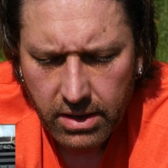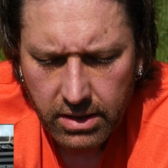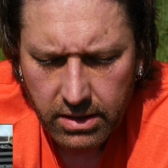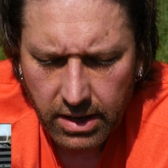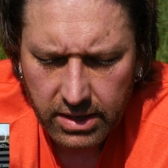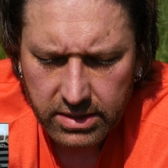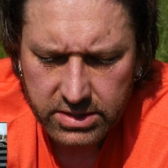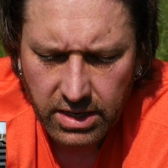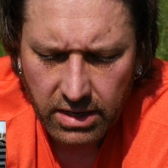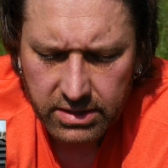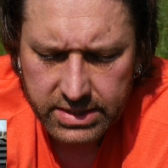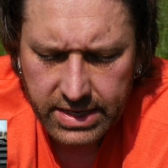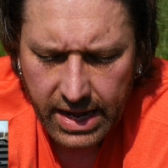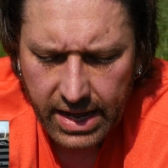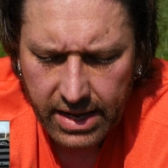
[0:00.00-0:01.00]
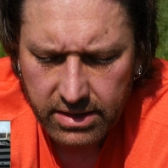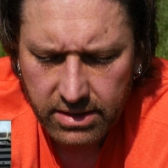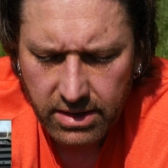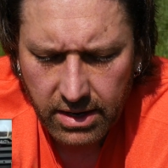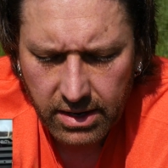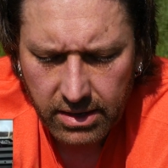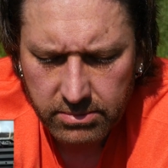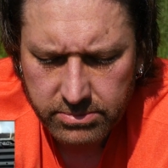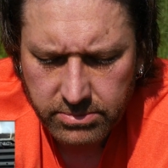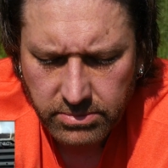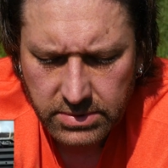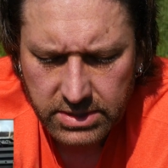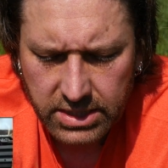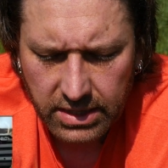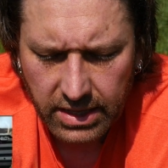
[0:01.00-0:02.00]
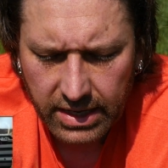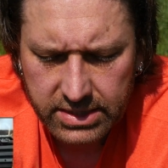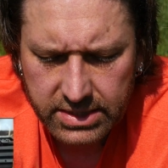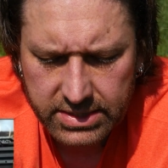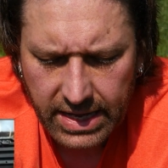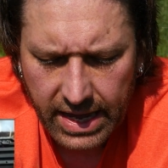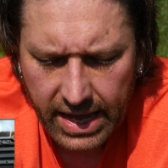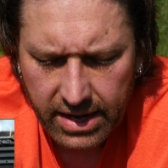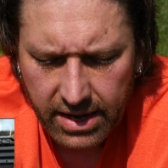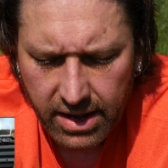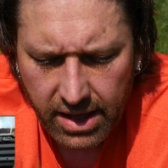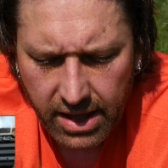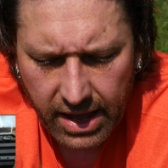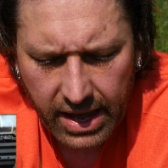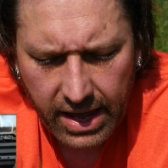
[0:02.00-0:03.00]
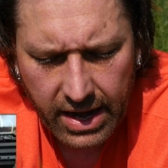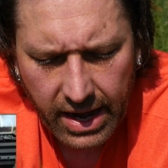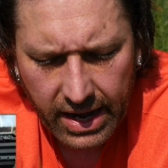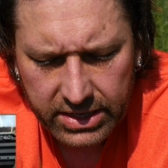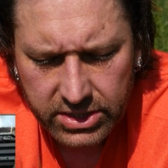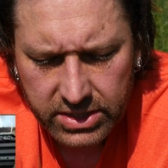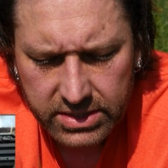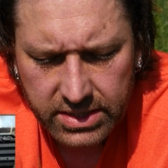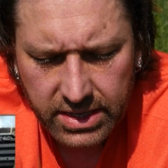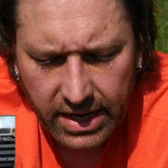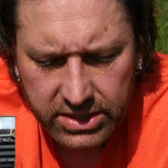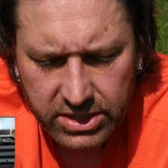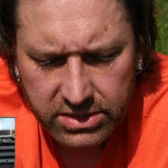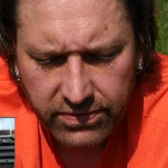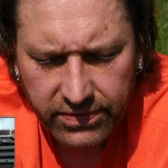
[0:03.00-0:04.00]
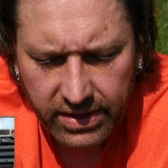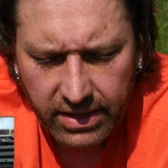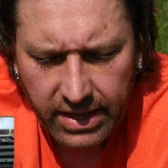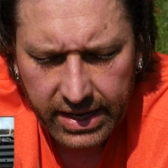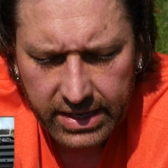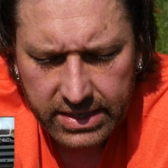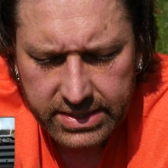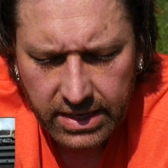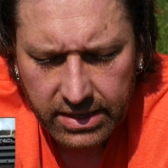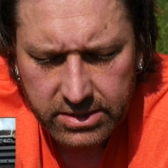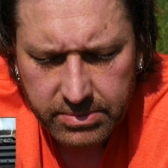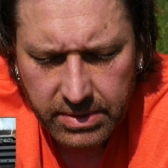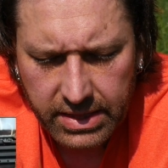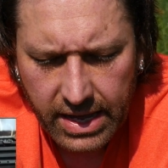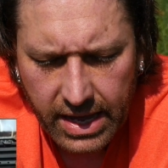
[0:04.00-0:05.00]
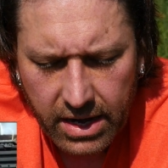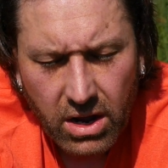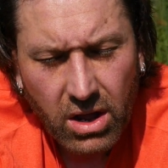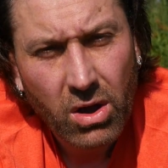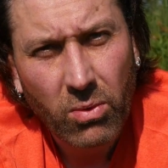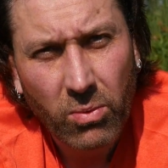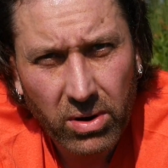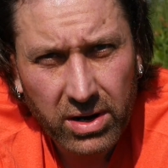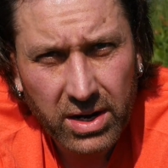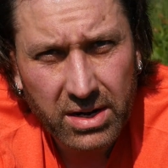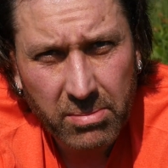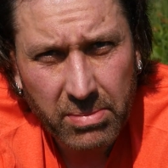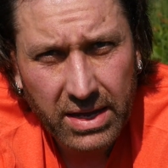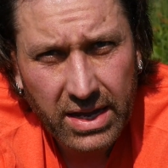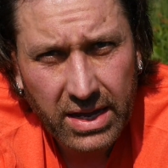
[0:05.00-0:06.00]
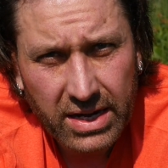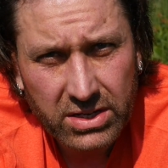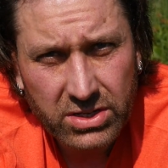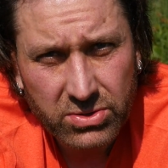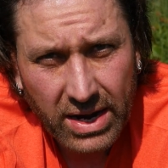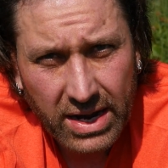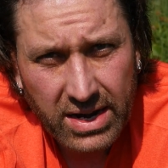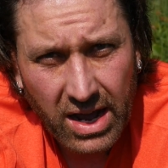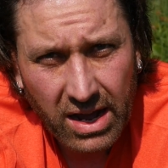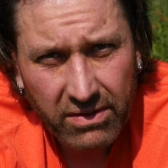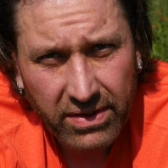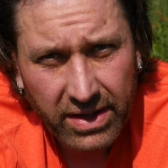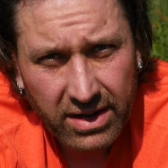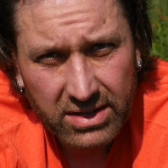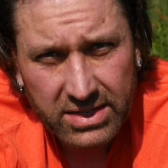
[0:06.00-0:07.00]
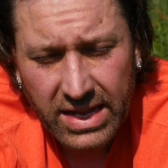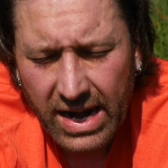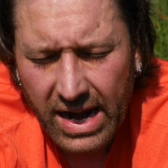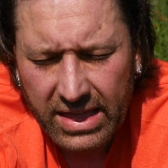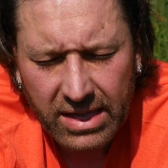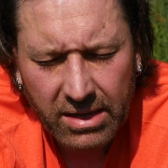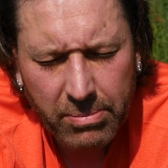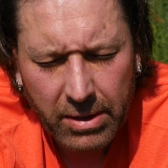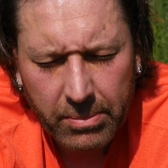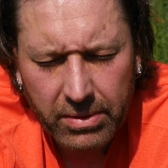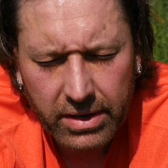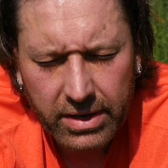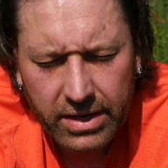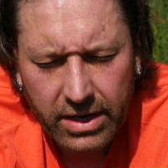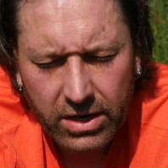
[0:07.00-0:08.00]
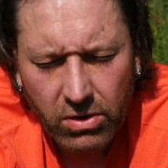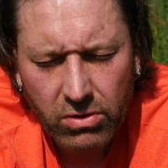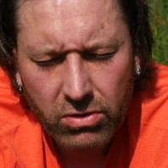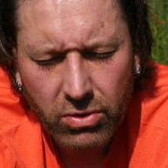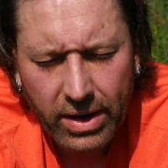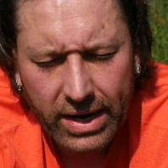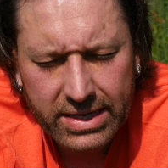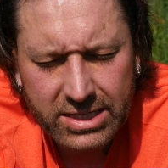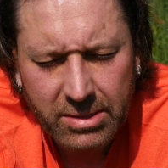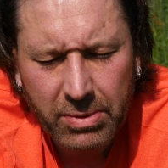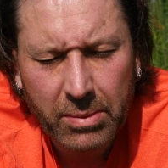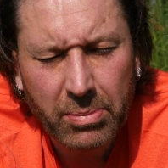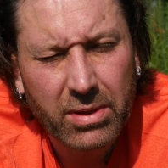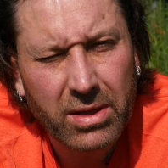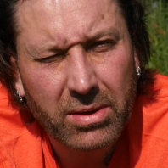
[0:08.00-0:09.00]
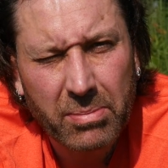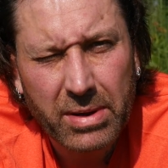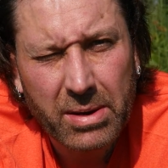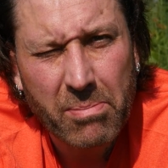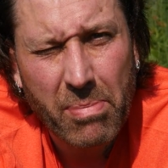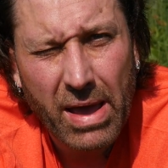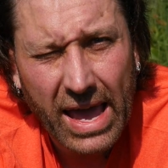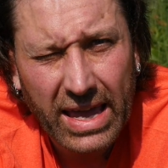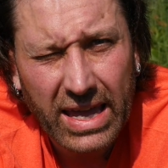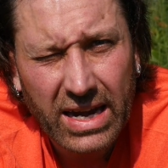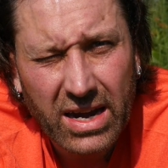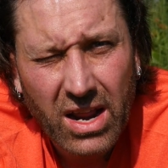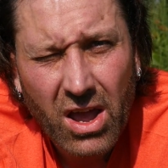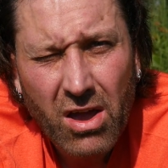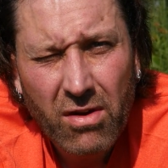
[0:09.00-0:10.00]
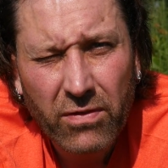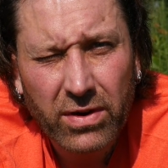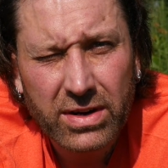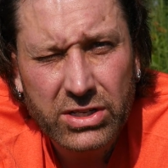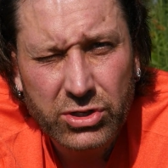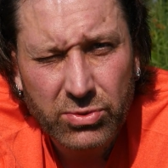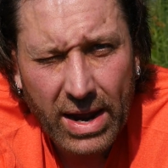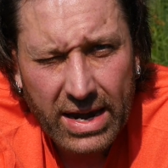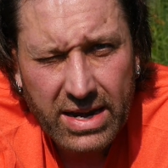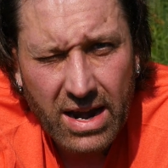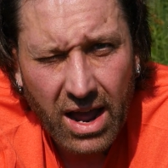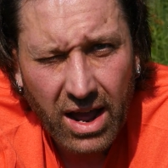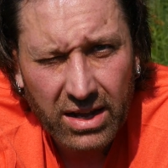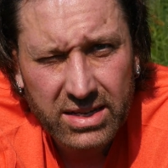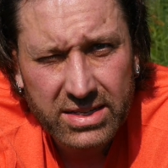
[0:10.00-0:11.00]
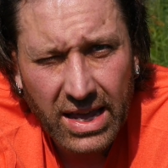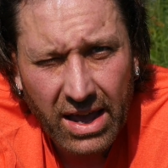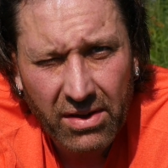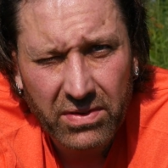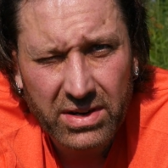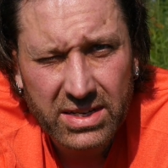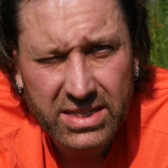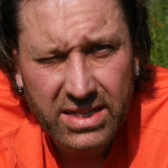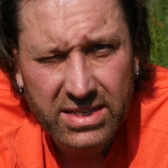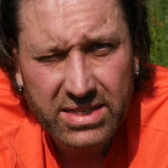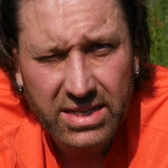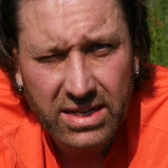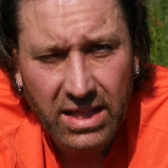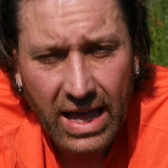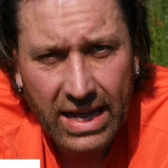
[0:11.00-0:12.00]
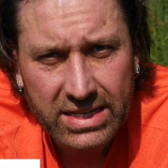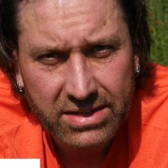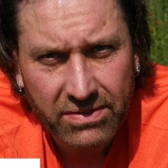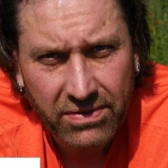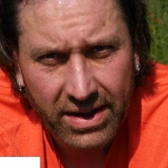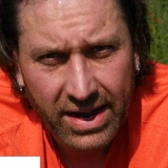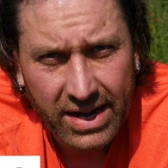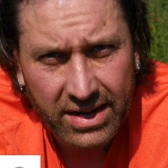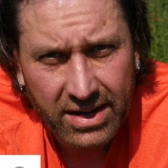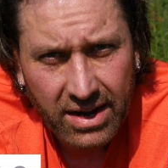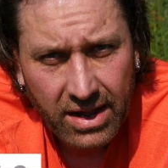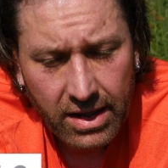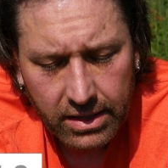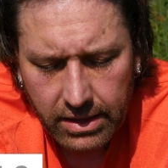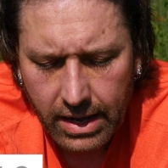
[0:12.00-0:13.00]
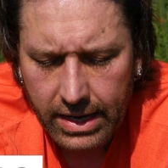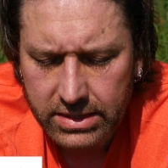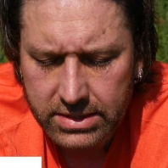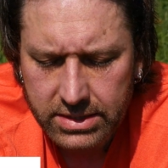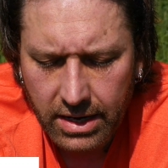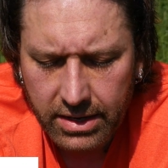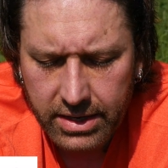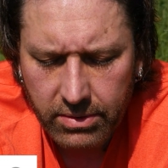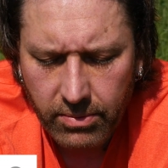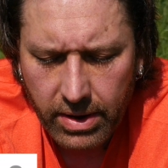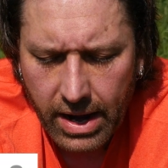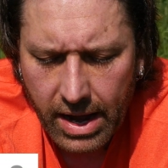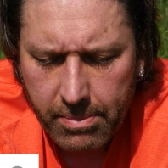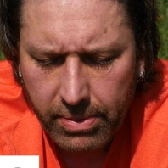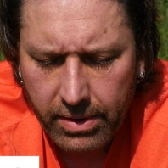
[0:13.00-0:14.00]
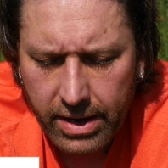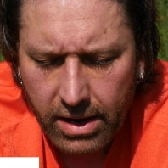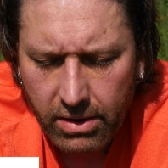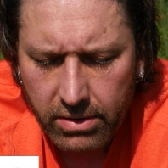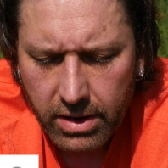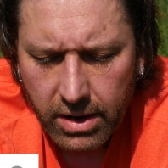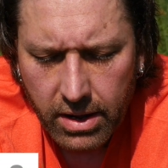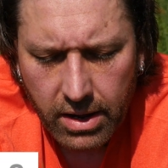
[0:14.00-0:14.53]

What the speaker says: Zartan Deluxe Set. And I just feel like it tells me that we're going to be getting Dreadnok figures, and I think people are going to go crazy. People have been begging for Dreadnoks ever since the classified line started. When I put out